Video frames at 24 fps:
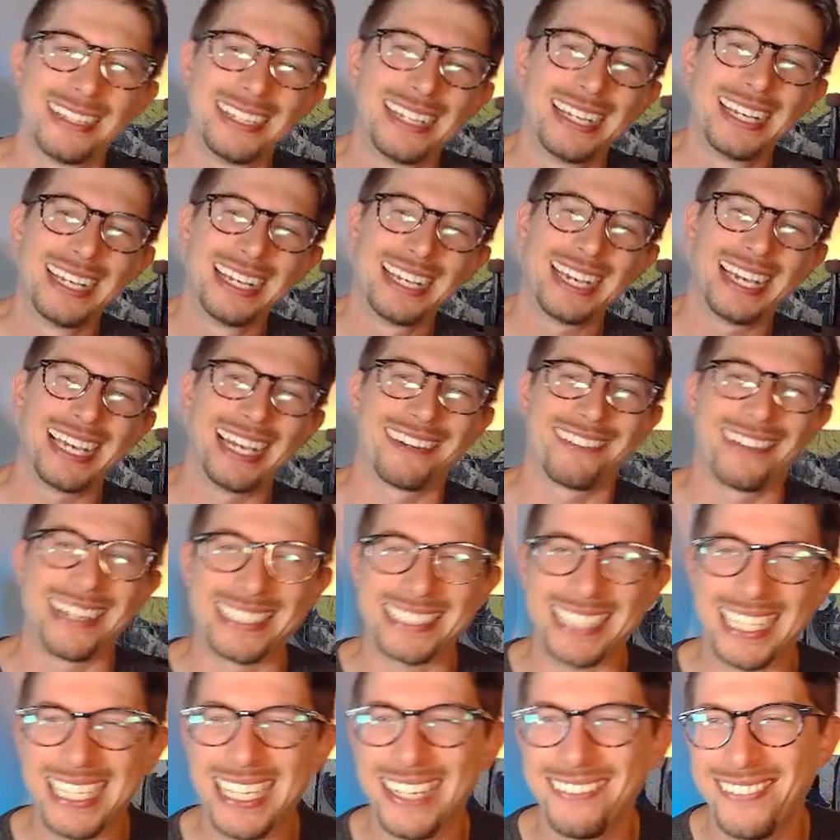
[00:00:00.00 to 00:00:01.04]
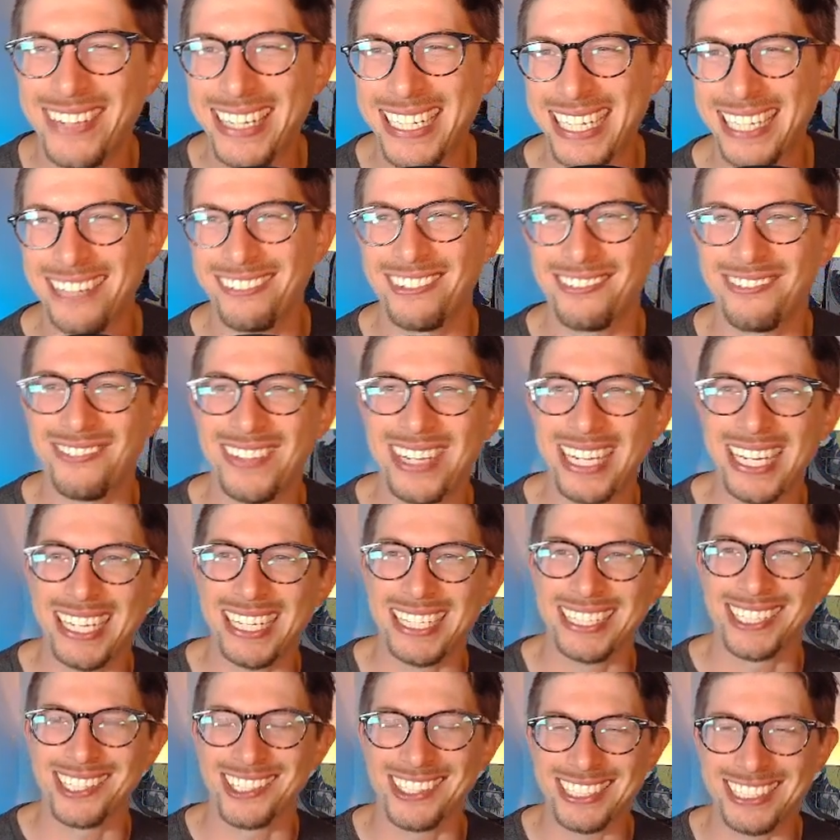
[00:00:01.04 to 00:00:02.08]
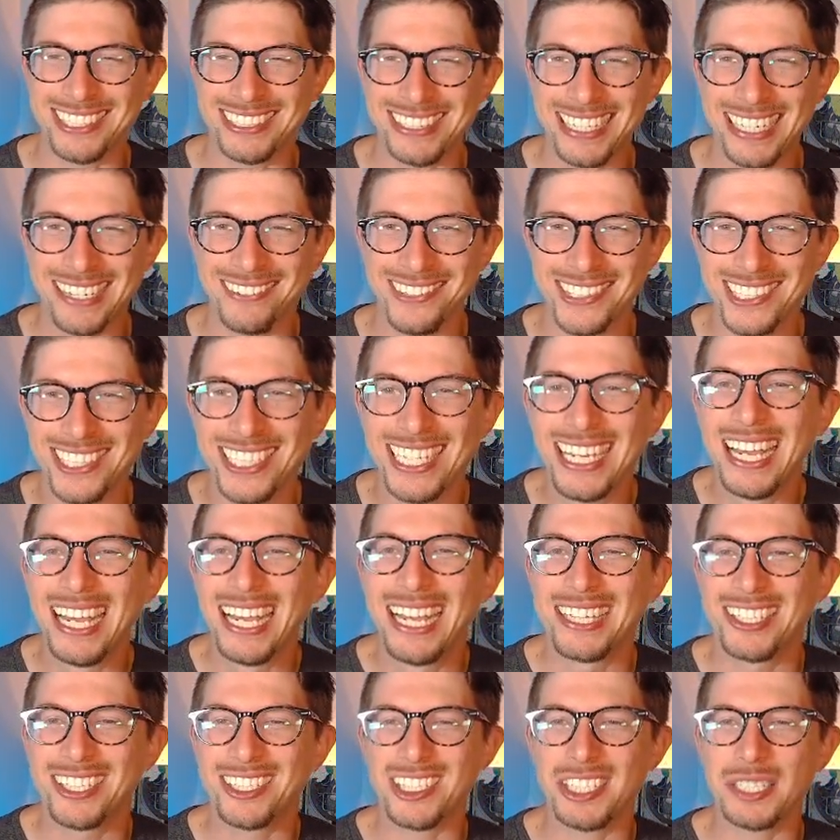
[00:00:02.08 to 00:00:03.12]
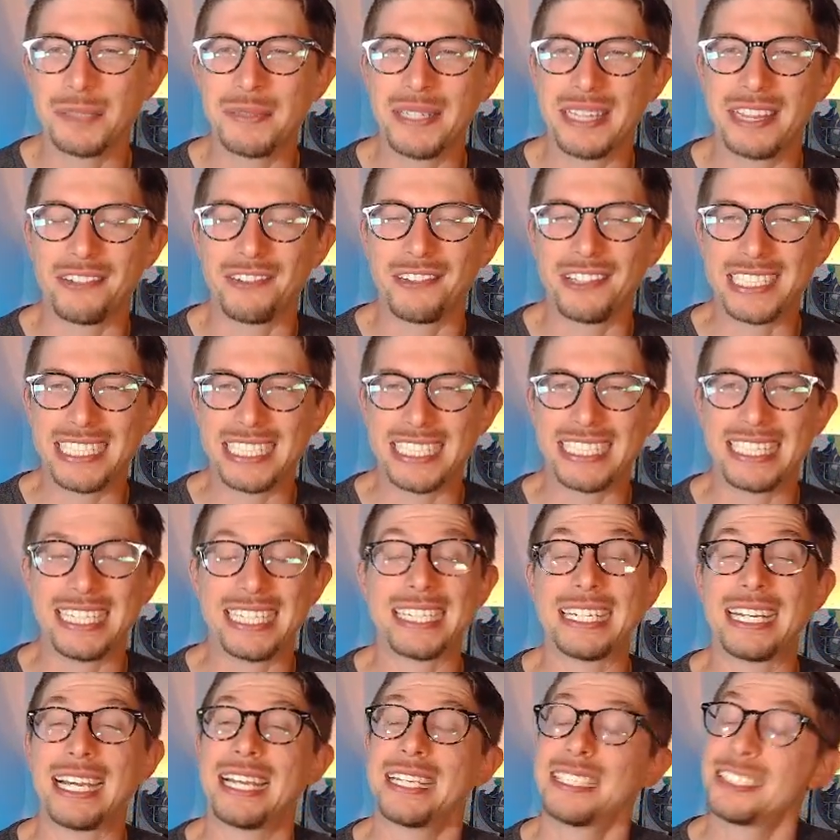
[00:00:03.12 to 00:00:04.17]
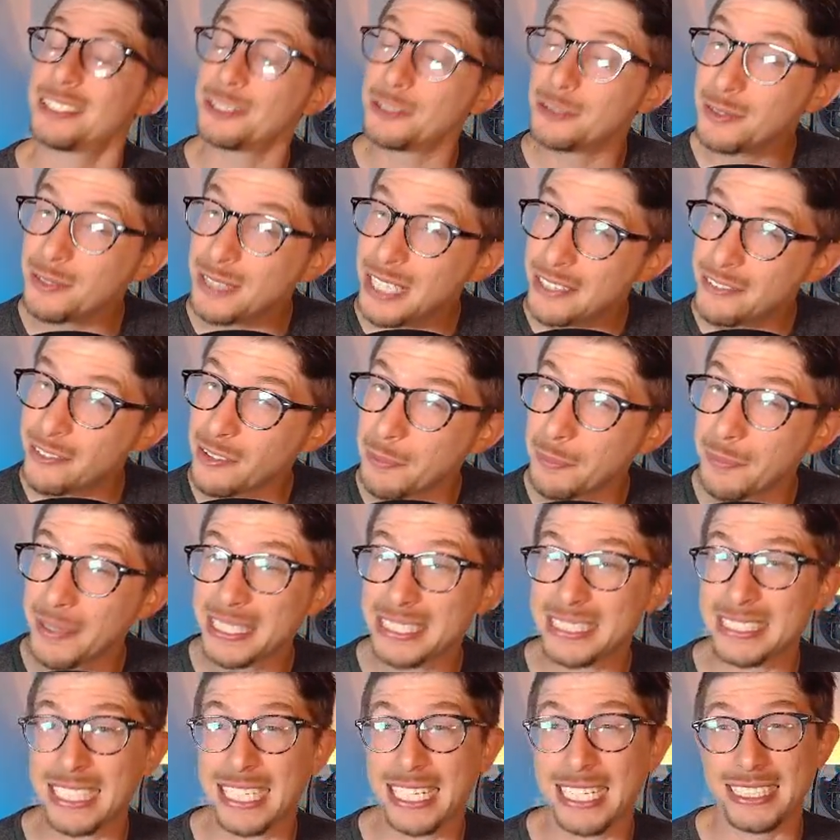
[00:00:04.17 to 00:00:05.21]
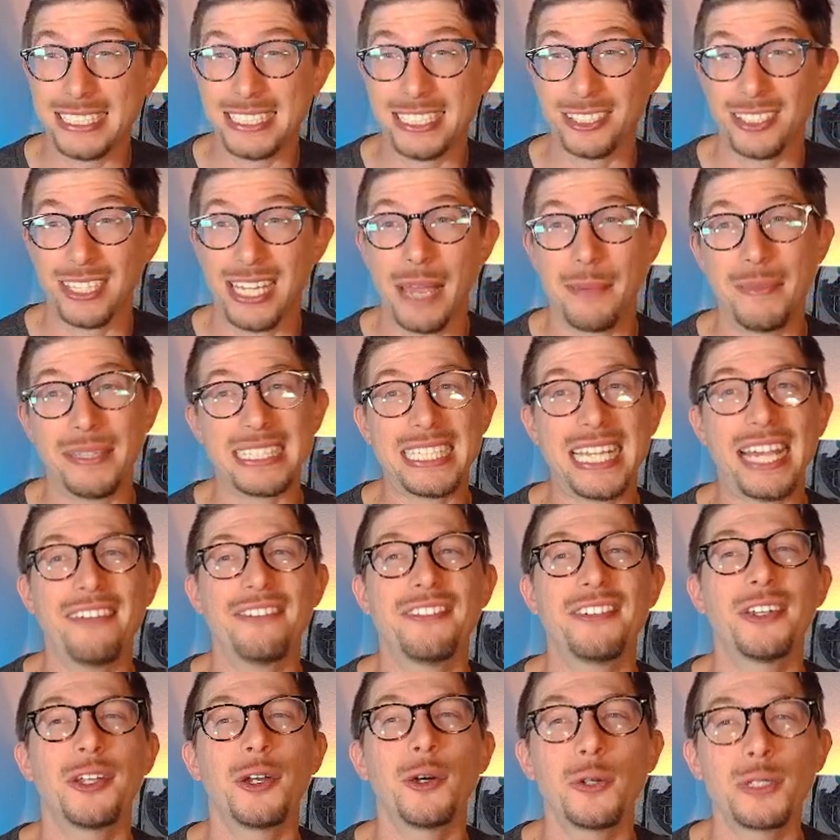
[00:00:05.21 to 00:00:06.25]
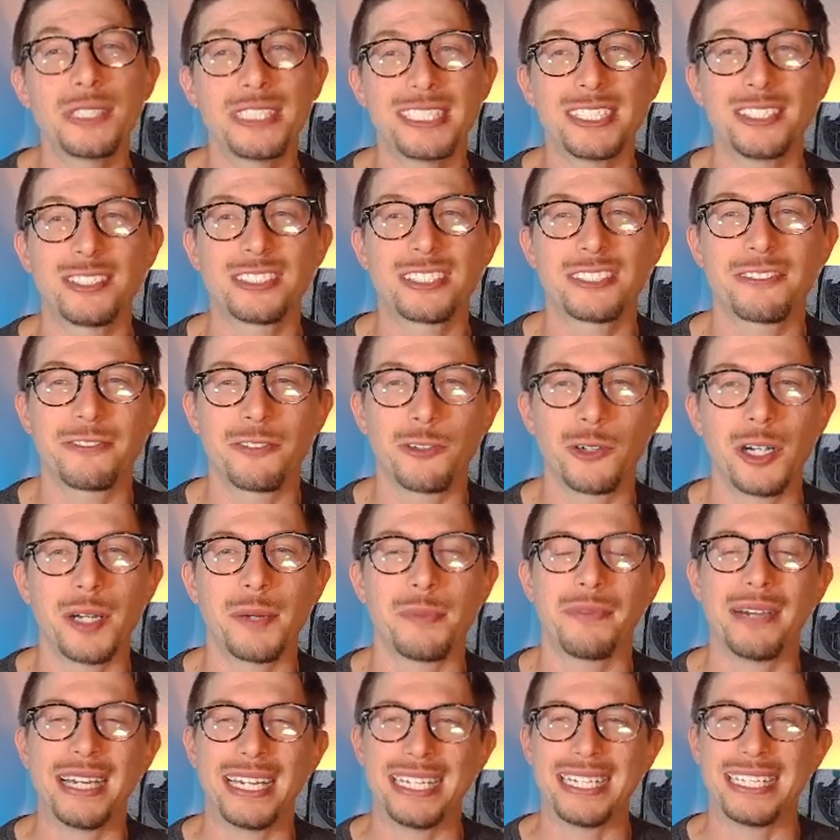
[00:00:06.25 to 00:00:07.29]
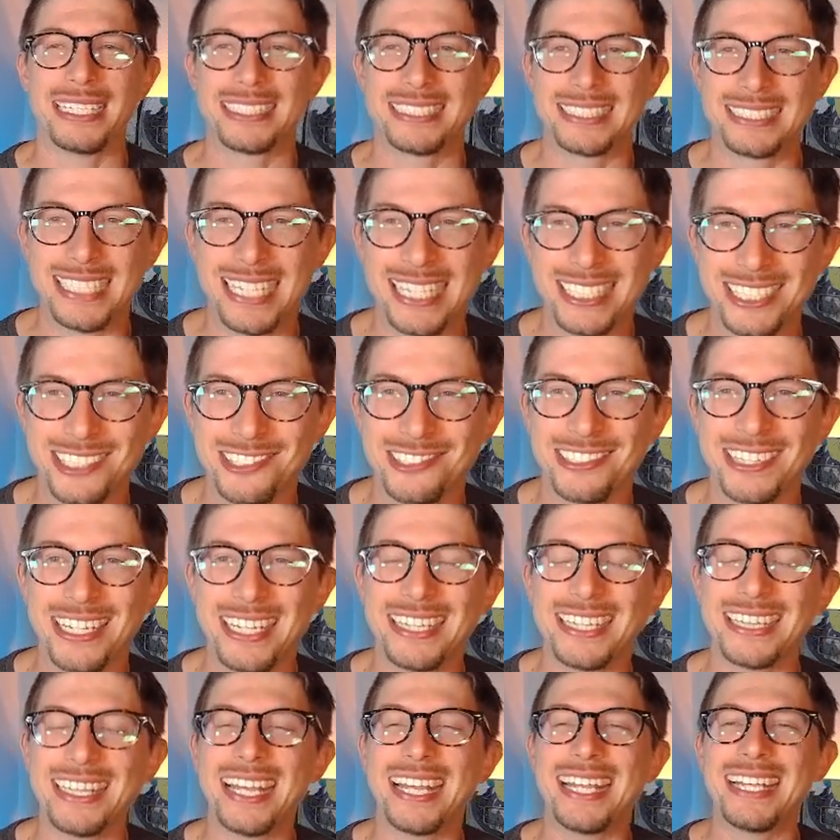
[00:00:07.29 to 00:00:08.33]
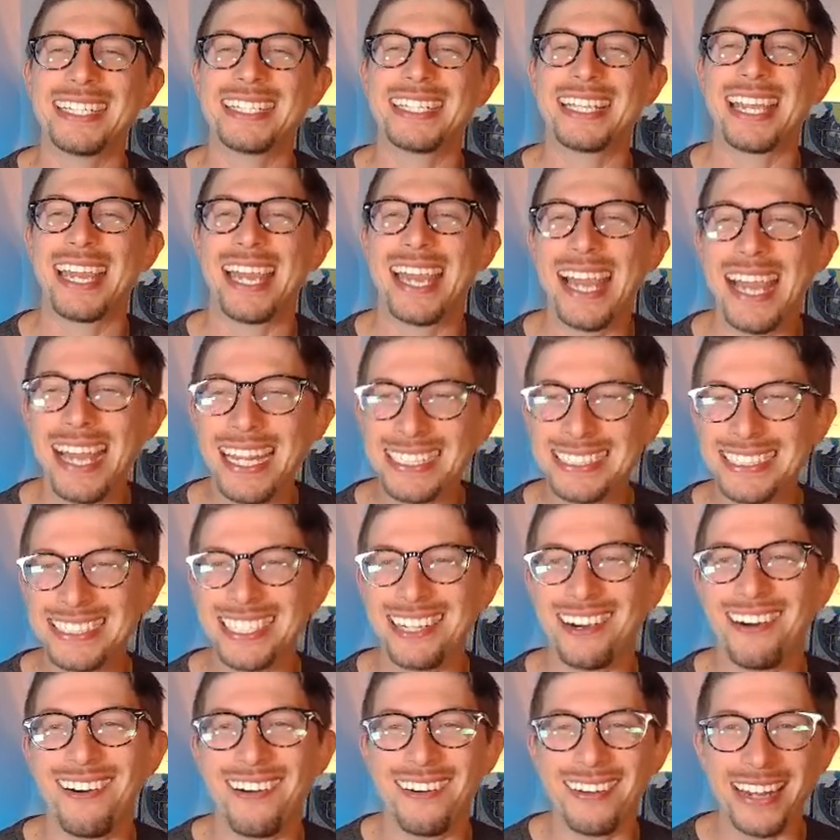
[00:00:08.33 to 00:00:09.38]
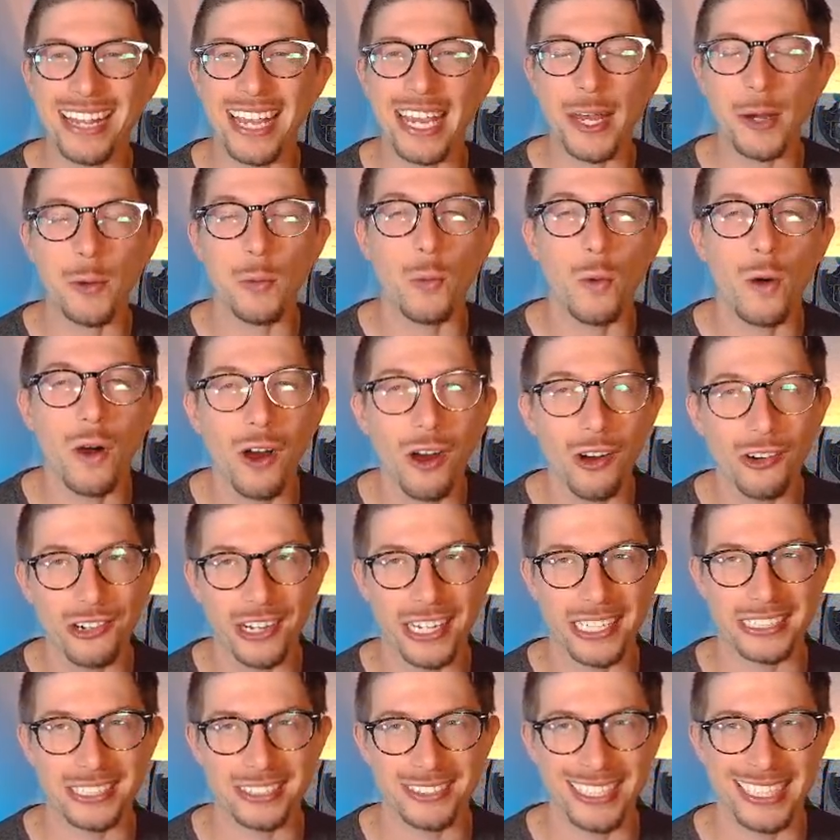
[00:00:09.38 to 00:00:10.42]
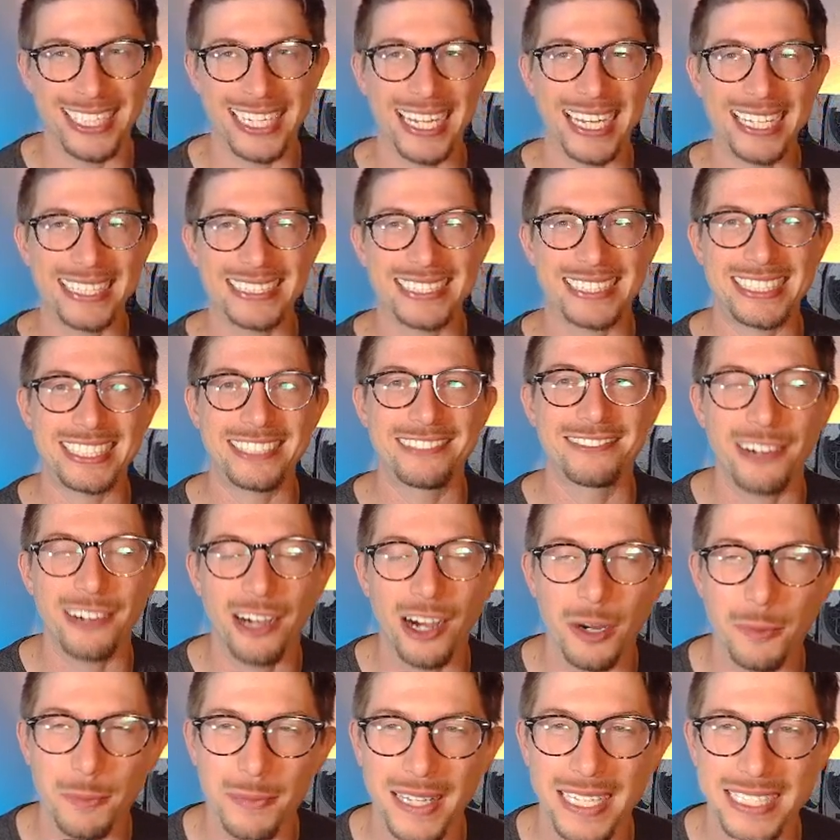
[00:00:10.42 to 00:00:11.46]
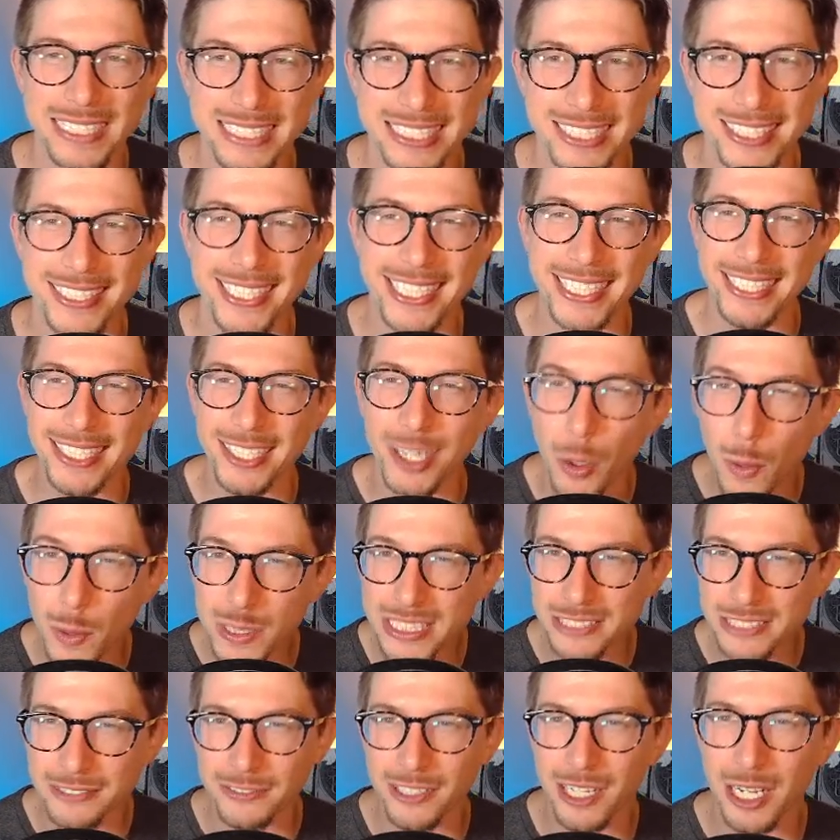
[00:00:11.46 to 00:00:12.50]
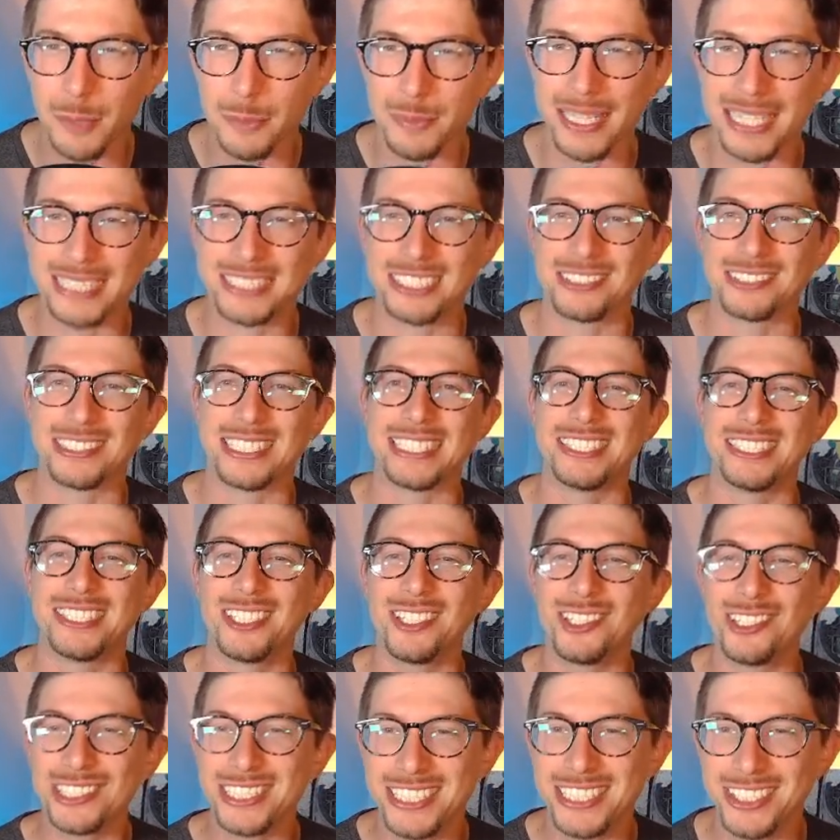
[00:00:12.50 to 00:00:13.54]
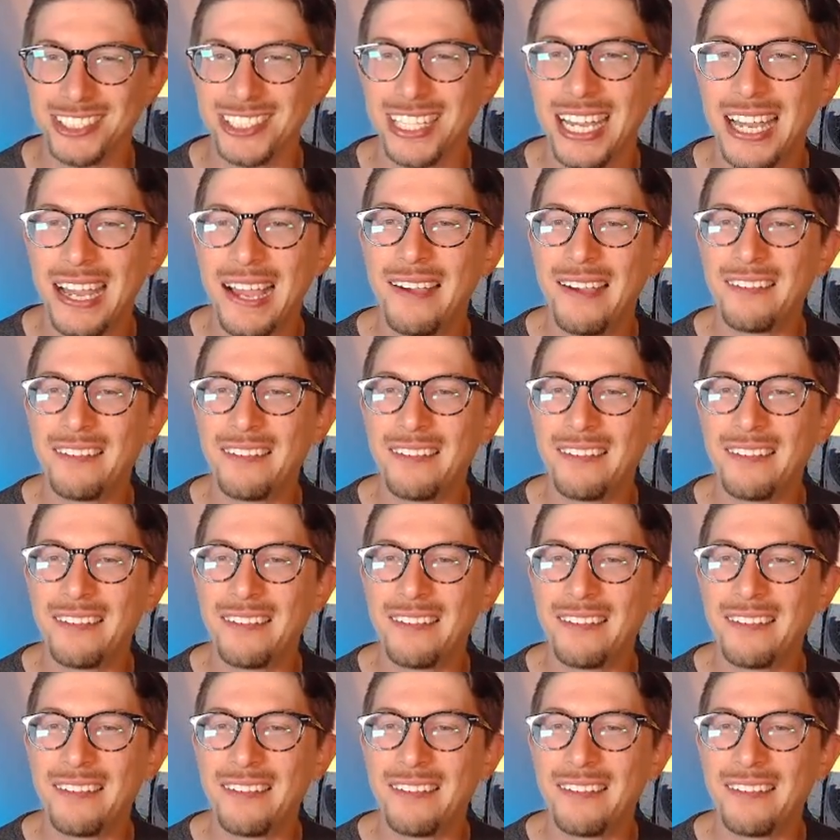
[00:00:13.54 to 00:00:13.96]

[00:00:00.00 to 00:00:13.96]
Anyways, I come back in with my Alolan Graveler. They're going to be throwing again. I do give up my second shield. That means I have no shields for my Exeggutor, and they catch on a Walrein. So they catch the Rock Blast here. They know it's the Rock Blast, so they no shield.